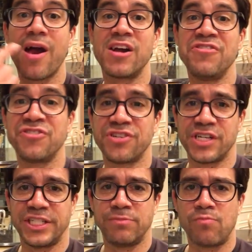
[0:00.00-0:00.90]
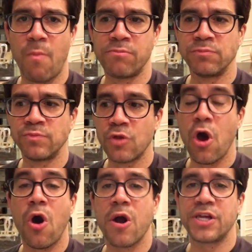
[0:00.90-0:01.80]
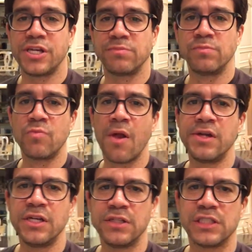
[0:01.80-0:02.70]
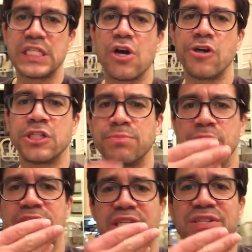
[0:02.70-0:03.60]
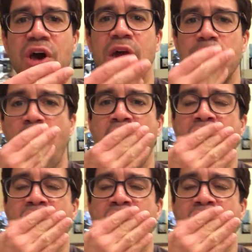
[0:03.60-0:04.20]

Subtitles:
Einstein, Hawking, they contemplated time.